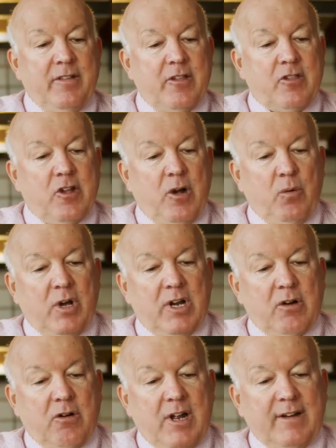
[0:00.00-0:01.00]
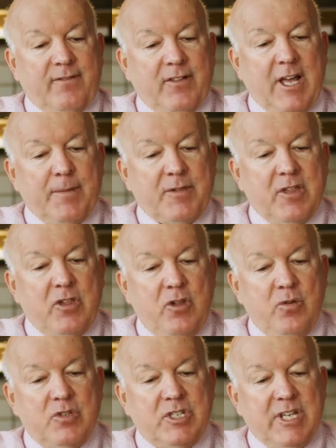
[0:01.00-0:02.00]
The saltwater croc flaps its
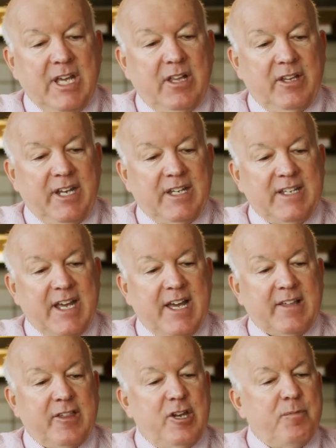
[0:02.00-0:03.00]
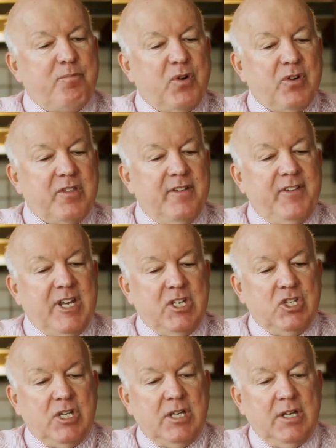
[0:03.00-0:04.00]
huge tail and attacks in a burst of
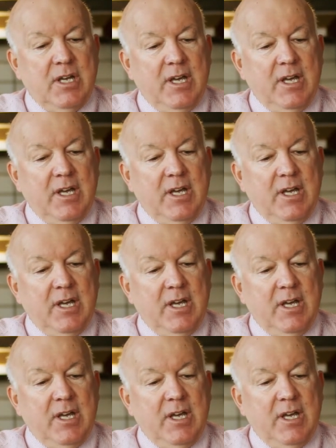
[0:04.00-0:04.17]
energy.